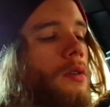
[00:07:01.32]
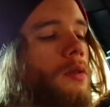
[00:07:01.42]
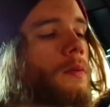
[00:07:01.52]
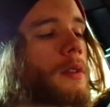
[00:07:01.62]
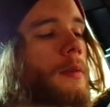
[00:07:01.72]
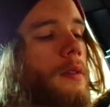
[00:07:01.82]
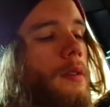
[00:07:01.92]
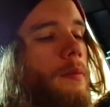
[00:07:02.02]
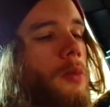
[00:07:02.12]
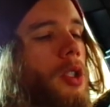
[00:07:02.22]
Who am I supposed
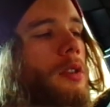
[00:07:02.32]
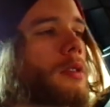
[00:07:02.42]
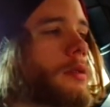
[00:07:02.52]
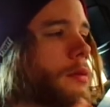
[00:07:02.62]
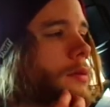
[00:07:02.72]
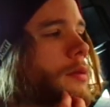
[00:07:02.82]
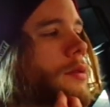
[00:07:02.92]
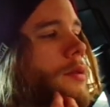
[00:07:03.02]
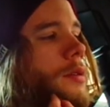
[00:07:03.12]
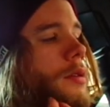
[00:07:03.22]
to be?
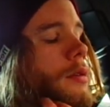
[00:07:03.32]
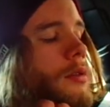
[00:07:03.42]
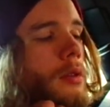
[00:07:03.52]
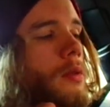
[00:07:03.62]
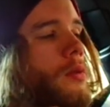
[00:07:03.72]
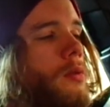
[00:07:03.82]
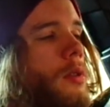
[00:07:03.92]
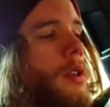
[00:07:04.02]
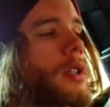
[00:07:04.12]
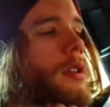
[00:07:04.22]
Doing
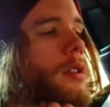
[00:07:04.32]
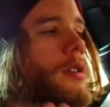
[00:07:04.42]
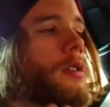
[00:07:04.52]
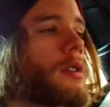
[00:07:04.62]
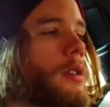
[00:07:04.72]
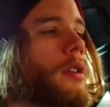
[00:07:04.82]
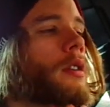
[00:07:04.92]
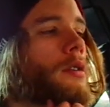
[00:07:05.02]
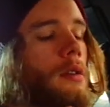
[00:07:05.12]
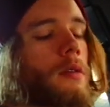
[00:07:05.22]
what I need,
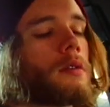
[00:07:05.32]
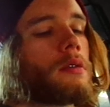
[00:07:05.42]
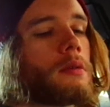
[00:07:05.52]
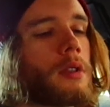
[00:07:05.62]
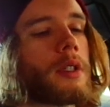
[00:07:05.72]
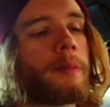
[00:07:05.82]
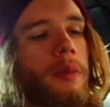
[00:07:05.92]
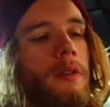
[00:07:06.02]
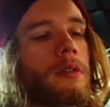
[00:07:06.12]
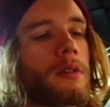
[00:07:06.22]
doing what I
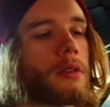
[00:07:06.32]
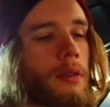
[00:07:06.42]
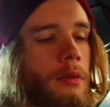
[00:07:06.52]
please.